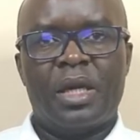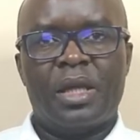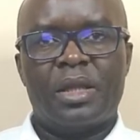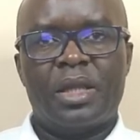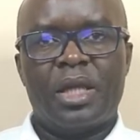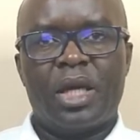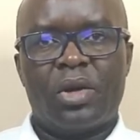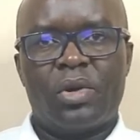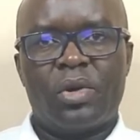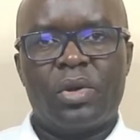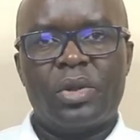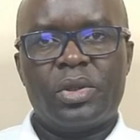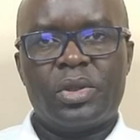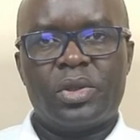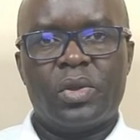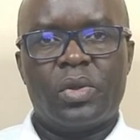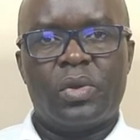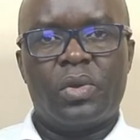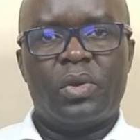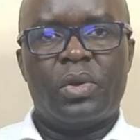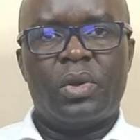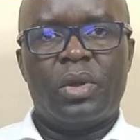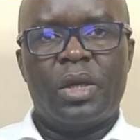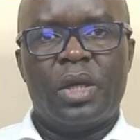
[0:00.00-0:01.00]
They are
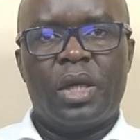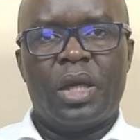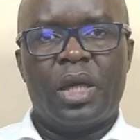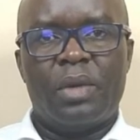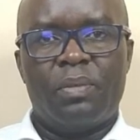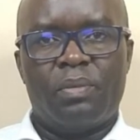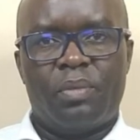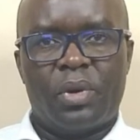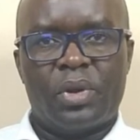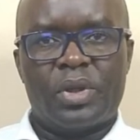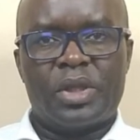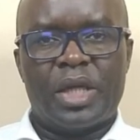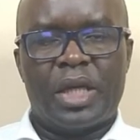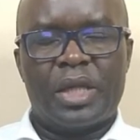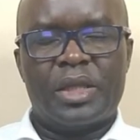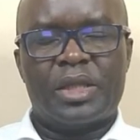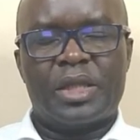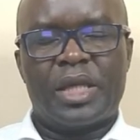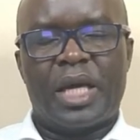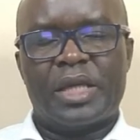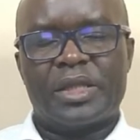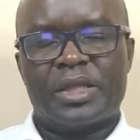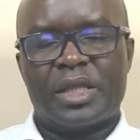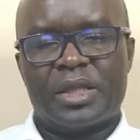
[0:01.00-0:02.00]
also
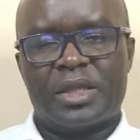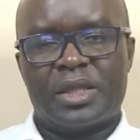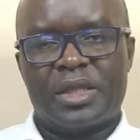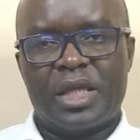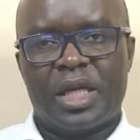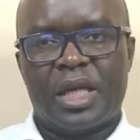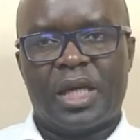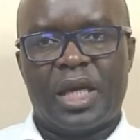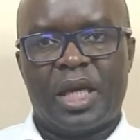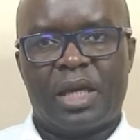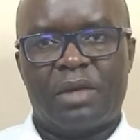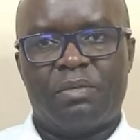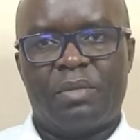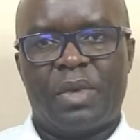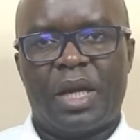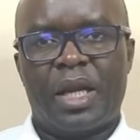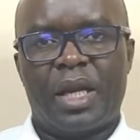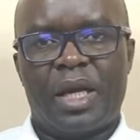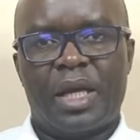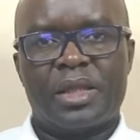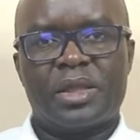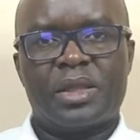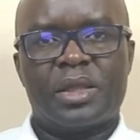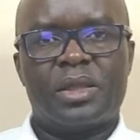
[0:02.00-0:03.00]
important as a check and
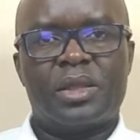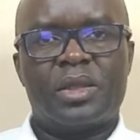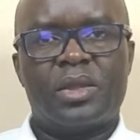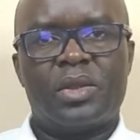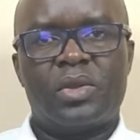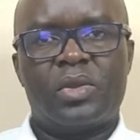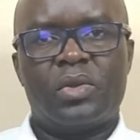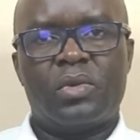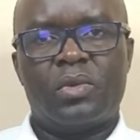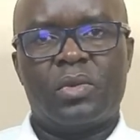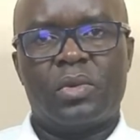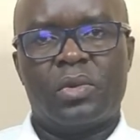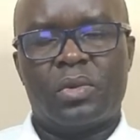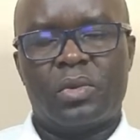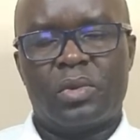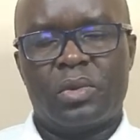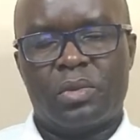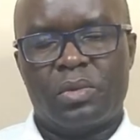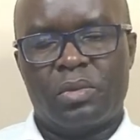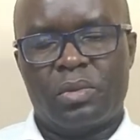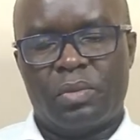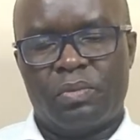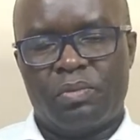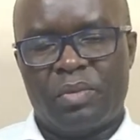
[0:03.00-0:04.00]
balance to
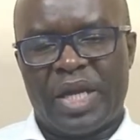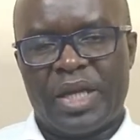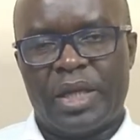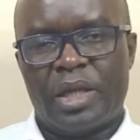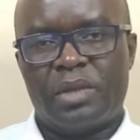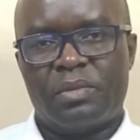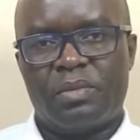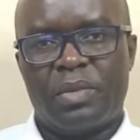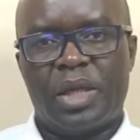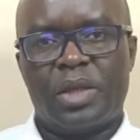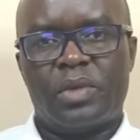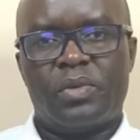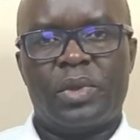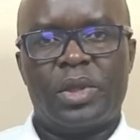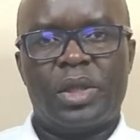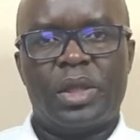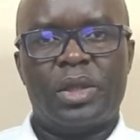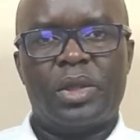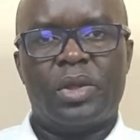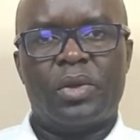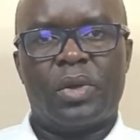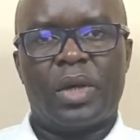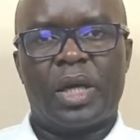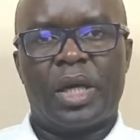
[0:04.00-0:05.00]
management
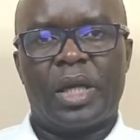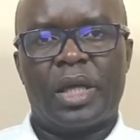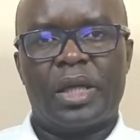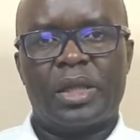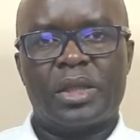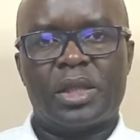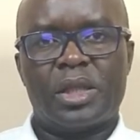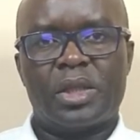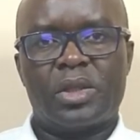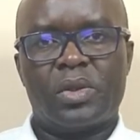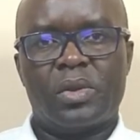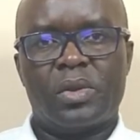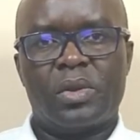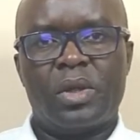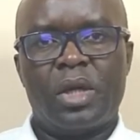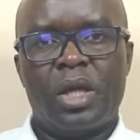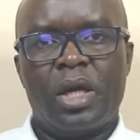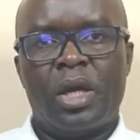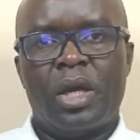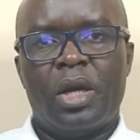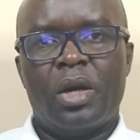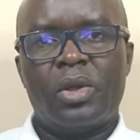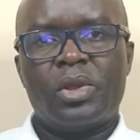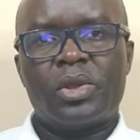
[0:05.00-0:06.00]
within the organization.
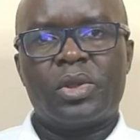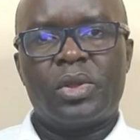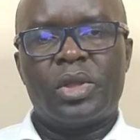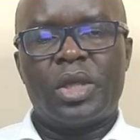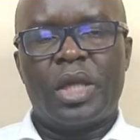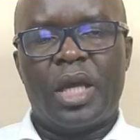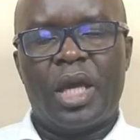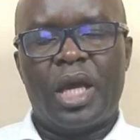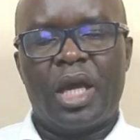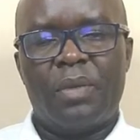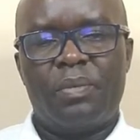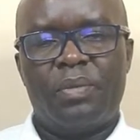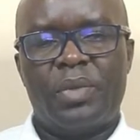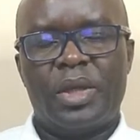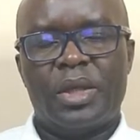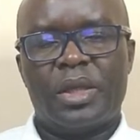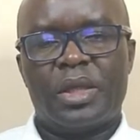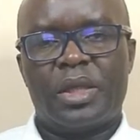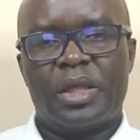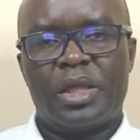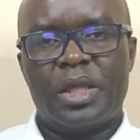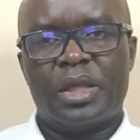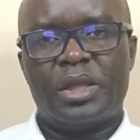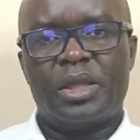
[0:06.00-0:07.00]
Also, they help
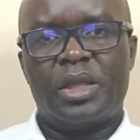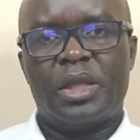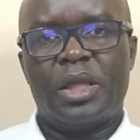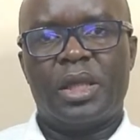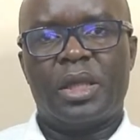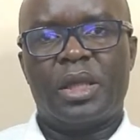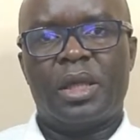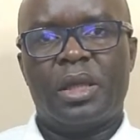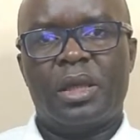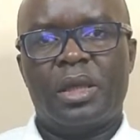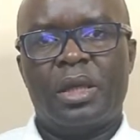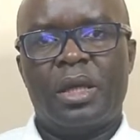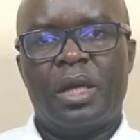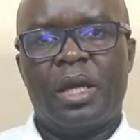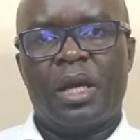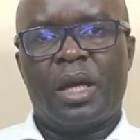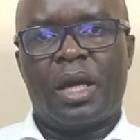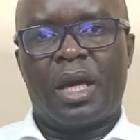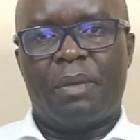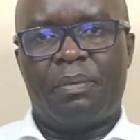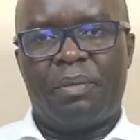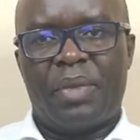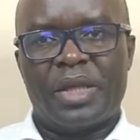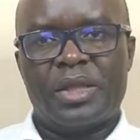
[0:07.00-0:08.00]
in creating
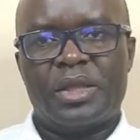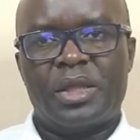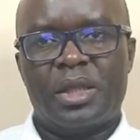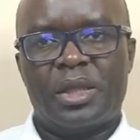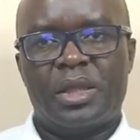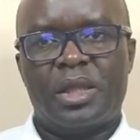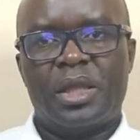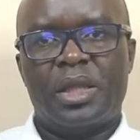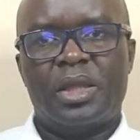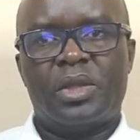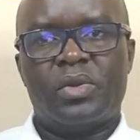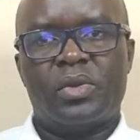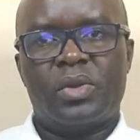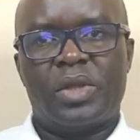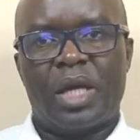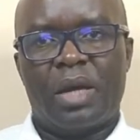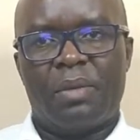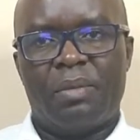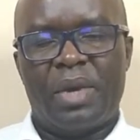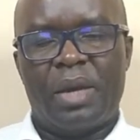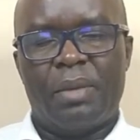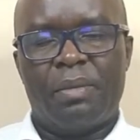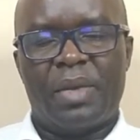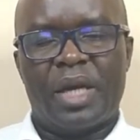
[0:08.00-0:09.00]
capacity to their
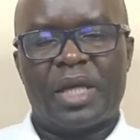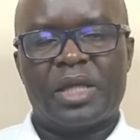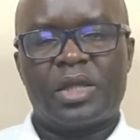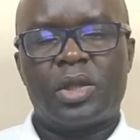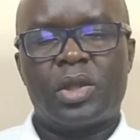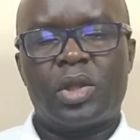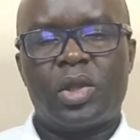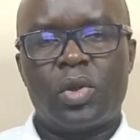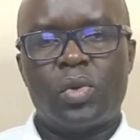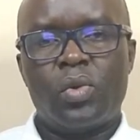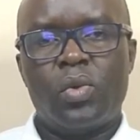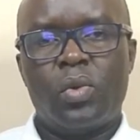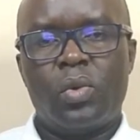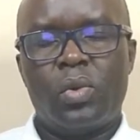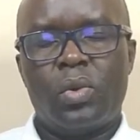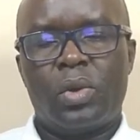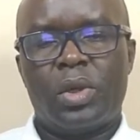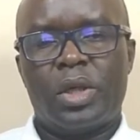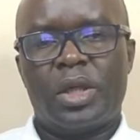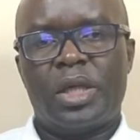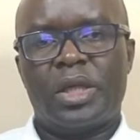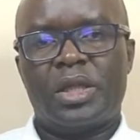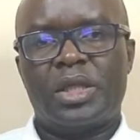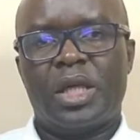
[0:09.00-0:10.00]
members through
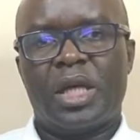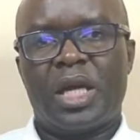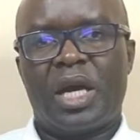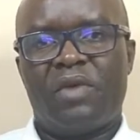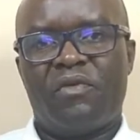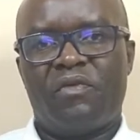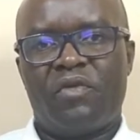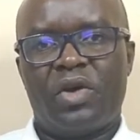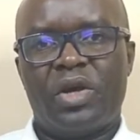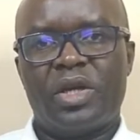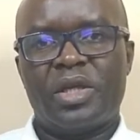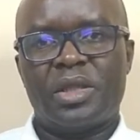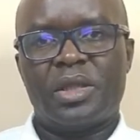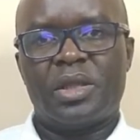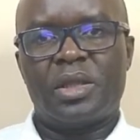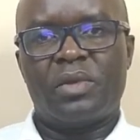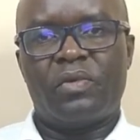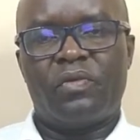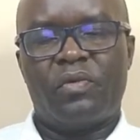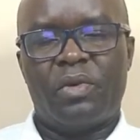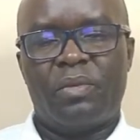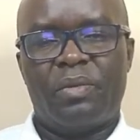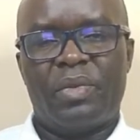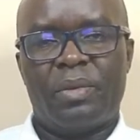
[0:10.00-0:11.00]
creating a voice
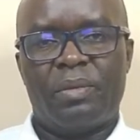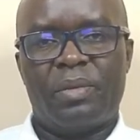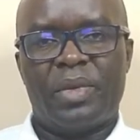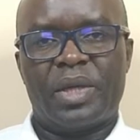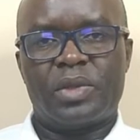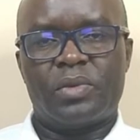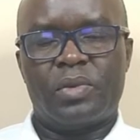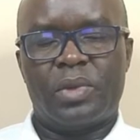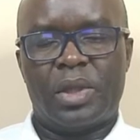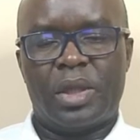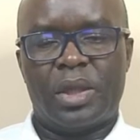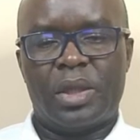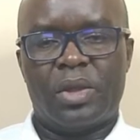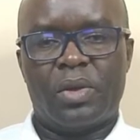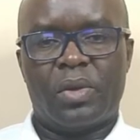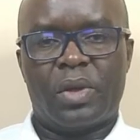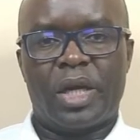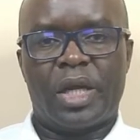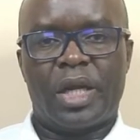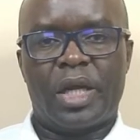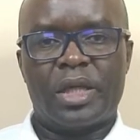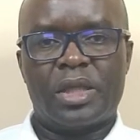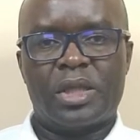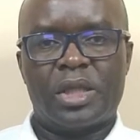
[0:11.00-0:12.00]
for members within the
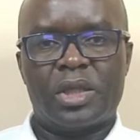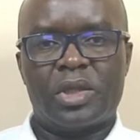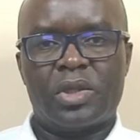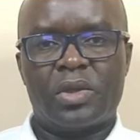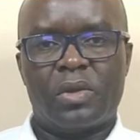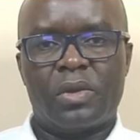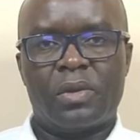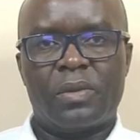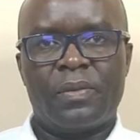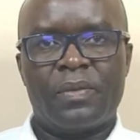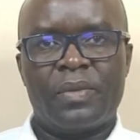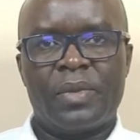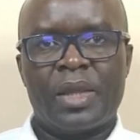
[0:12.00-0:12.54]
organization.